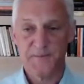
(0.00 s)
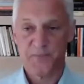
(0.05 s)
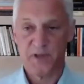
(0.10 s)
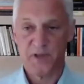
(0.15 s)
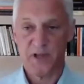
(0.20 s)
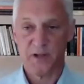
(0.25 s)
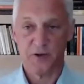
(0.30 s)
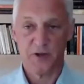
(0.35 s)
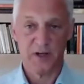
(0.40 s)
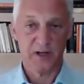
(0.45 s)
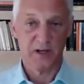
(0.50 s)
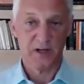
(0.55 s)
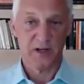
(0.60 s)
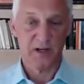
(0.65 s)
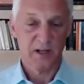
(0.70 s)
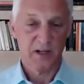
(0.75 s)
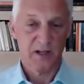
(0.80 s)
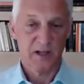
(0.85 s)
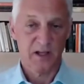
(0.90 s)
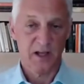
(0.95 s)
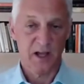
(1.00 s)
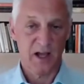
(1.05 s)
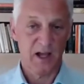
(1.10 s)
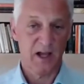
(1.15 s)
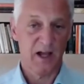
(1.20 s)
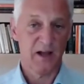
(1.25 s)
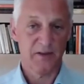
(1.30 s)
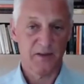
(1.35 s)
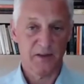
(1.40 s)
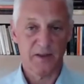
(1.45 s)
including
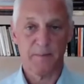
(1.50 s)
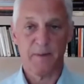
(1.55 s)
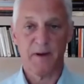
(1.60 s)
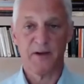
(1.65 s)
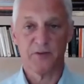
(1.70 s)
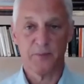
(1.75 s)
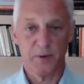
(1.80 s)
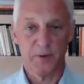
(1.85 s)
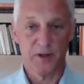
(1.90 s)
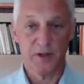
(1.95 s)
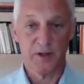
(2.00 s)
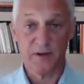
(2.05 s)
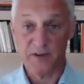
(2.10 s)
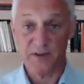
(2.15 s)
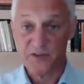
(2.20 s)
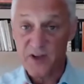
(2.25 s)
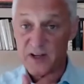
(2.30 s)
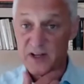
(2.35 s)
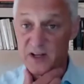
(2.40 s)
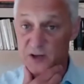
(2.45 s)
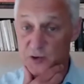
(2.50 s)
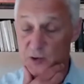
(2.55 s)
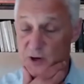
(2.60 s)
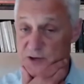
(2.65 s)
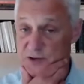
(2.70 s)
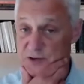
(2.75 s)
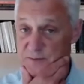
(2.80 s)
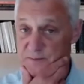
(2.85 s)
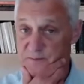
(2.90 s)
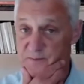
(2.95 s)
uh, the possibility of extending
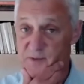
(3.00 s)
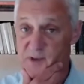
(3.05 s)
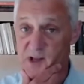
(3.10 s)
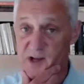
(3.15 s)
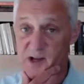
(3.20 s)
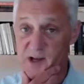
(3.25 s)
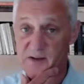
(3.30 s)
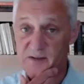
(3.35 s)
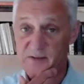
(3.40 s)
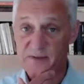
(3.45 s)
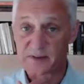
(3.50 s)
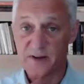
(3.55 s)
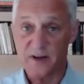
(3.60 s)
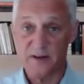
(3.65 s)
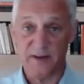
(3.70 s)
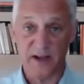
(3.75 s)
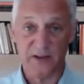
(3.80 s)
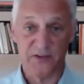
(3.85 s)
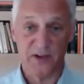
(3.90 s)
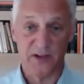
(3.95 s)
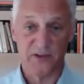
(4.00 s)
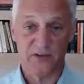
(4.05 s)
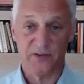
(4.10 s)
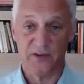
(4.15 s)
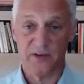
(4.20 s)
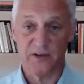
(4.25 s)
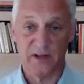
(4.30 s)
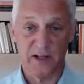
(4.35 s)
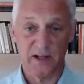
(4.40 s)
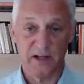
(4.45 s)
duration of, of assets
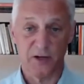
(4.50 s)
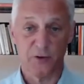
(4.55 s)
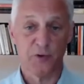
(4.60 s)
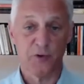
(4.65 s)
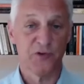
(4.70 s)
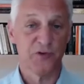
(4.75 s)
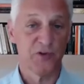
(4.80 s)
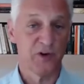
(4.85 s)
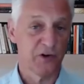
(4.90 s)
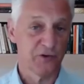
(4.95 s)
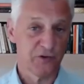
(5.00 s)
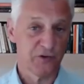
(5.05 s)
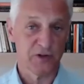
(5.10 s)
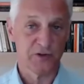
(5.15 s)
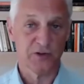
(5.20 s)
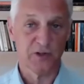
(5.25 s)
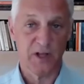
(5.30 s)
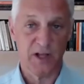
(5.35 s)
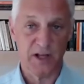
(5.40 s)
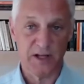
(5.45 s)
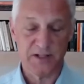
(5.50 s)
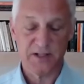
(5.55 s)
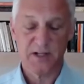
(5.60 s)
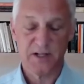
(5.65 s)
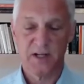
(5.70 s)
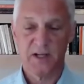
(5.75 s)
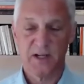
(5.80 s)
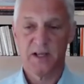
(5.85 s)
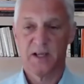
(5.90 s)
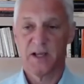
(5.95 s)
and, and increasing our structural hedge.
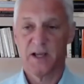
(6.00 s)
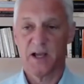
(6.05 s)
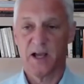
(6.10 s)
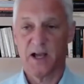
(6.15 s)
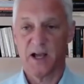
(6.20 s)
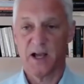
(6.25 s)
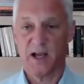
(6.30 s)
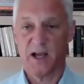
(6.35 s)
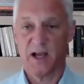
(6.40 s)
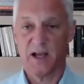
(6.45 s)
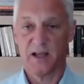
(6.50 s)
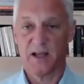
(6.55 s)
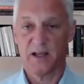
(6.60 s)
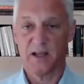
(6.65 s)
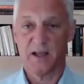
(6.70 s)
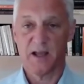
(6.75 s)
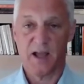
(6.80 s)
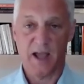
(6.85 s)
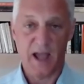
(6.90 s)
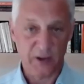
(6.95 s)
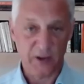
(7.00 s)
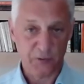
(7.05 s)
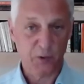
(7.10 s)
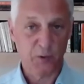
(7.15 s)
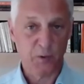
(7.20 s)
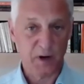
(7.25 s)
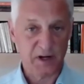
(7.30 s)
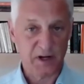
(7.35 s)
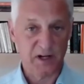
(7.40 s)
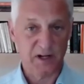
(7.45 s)
Uh, as we
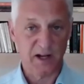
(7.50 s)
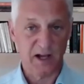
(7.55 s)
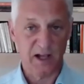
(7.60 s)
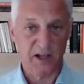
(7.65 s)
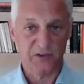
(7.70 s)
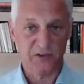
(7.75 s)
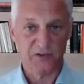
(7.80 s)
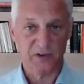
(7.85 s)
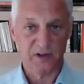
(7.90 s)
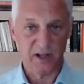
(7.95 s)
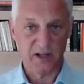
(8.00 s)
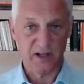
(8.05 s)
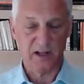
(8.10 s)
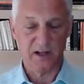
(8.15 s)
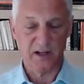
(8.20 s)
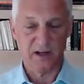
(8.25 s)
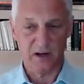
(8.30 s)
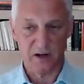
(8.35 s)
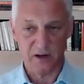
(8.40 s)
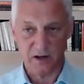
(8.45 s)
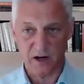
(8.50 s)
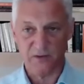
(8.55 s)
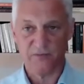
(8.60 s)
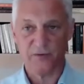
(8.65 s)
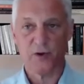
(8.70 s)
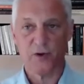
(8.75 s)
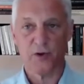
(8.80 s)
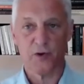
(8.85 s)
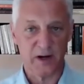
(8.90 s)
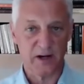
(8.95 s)
recognize and, and, and are, are,
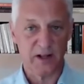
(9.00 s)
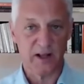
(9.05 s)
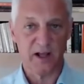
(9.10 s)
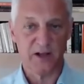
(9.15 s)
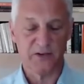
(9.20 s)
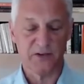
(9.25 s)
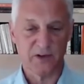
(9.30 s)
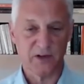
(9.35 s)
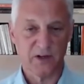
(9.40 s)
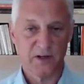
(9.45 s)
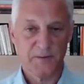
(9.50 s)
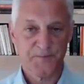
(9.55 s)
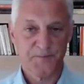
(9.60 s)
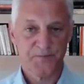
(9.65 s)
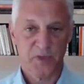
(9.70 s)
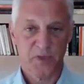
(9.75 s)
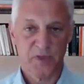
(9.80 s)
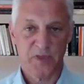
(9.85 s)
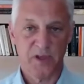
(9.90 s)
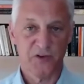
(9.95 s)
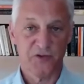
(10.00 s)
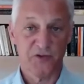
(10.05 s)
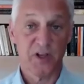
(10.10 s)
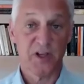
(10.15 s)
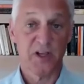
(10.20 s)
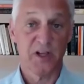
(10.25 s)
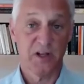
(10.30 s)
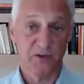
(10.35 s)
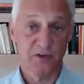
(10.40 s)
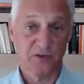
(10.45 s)
further analyzing the
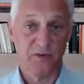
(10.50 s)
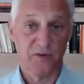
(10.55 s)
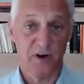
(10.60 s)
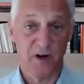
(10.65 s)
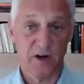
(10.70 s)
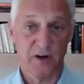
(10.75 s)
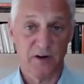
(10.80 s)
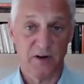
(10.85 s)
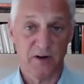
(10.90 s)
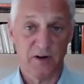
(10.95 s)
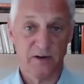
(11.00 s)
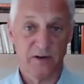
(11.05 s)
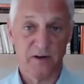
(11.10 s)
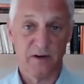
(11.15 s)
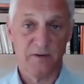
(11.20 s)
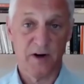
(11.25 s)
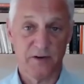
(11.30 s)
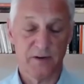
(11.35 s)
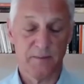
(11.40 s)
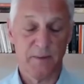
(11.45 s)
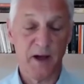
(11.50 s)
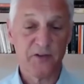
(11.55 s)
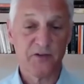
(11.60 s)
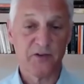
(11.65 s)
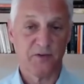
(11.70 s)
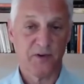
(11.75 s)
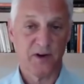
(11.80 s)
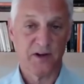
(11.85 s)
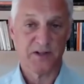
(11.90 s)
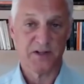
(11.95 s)
stickiness of our of our
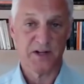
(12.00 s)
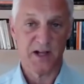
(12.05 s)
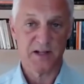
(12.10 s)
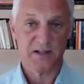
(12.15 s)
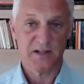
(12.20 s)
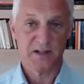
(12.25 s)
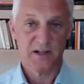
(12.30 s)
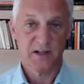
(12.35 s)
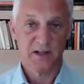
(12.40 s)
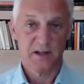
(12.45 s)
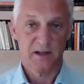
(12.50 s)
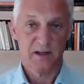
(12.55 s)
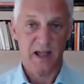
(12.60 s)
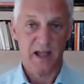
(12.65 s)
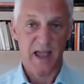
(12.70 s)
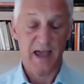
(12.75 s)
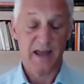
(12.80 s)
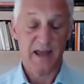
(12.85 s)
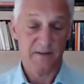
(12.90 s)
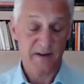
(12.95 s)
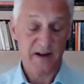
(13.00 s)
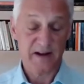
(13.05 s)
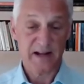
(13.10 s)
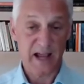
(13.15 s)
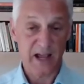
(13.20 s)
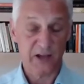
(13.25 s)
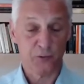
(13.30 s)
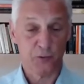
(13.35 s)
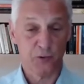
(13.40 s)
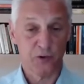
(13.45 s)
deposit franchise, and in fact,
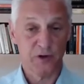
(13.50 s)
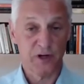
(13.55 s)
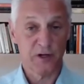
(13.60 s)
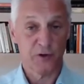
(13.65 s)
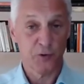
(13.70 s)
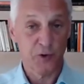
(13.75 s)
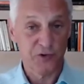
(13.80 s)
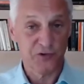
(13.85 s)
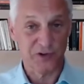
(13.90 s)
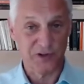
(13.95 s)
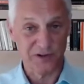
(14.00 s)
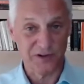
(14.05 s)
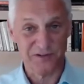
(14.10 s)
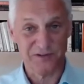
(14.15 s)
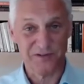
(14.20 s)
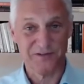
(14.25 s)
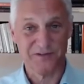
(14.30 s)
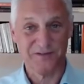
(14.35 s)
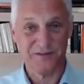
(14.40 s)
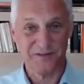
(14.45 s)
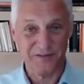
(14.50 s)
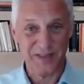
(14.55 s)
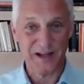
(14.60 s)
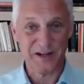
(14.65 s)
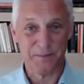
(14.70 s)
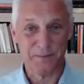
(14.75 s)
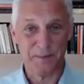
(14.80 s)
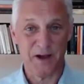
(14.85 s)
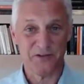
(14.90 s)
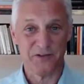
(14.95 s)
as we're increasing
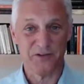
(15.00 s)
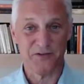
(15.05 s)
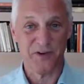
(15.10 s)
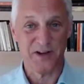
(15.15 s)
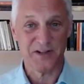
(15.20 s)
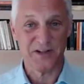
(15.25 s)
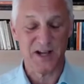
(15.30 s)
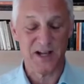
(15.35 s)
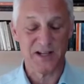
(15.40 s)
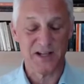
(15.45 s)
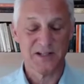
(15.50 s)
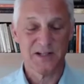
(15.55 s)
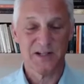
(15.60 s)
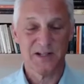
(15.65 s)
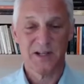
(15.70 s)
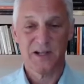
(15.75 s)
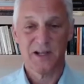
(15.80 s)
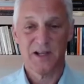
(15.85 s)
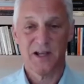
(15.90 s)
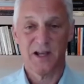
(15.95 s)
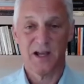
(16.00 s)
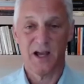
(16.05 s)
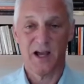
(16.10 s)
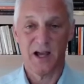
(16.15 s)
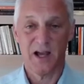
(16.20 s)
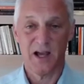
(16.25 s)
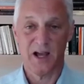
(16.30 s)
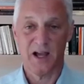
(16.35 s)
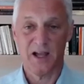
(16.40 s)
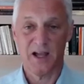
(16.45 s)
that deposit franchise
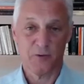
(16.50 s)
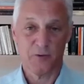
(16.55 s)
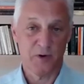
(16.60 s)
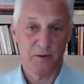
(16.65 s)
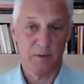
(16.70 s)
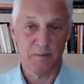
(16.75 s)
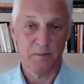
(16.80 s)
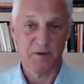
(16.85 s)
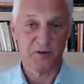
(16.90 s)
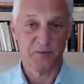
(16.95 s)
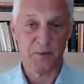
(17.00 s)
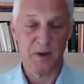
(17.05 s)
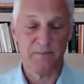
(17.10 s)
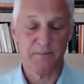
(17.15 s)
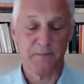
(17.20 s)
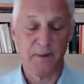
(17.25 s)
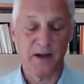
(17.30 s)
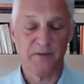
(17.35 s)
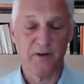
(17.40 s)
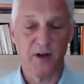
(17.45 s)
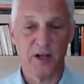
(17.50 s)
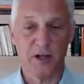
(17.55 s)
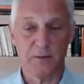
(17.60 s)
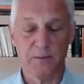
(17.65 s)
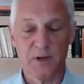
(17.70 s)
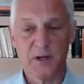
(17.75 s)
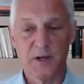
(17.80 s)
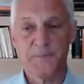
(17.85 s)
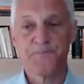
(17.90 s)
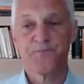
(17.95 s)
uh, just by, by
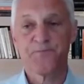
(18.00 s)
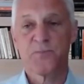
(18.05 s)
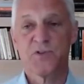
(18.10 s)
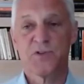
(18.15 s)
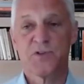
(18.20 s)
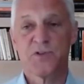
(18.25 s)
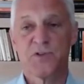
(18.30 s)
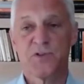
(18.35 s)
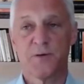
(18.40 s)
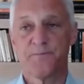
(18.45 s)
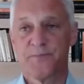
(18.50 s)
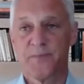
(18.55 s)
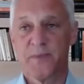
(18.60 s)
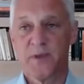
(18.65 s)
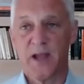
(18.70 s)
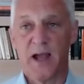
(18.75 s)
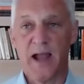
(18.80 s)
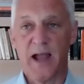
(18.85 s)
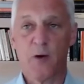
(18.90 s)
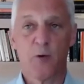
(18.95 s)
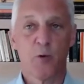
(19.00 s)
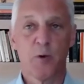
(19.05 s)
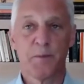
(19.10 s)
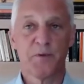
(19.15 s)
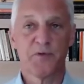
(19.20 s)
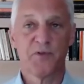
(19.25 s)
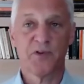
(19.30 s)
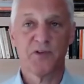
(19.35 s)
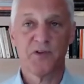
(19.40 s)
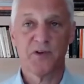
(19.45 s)
volume. So how are we
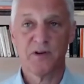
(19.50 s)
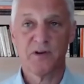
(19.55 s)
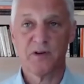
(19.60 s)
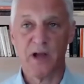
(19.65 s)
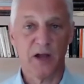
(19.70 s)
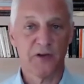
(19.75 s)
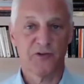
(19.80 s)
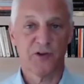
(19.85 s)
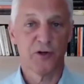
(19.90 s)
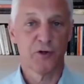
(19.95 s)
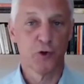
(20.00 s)
positioned? I'd say